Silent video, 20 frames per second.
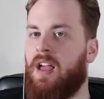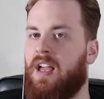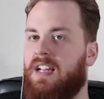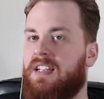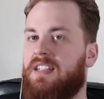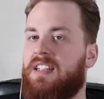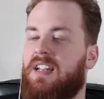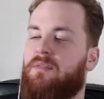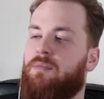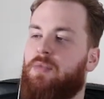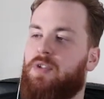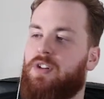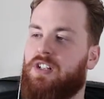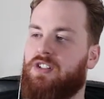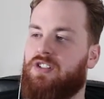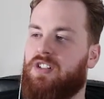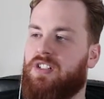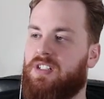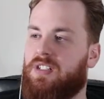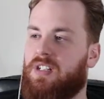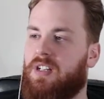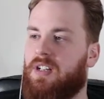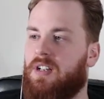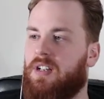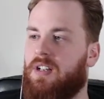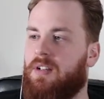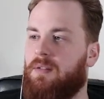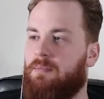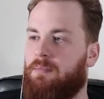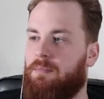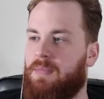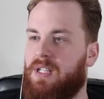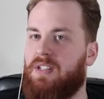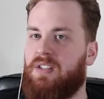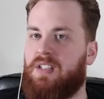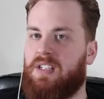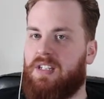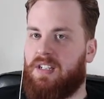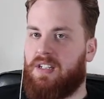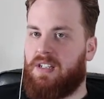Instead of putting just
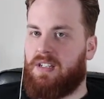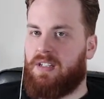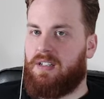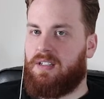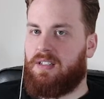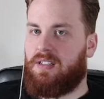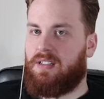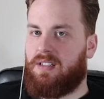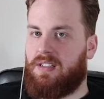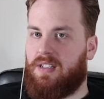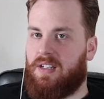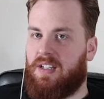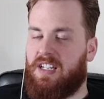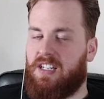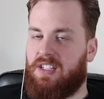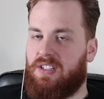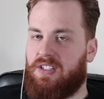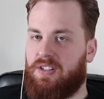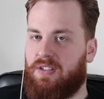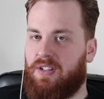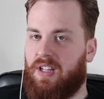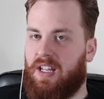millions into,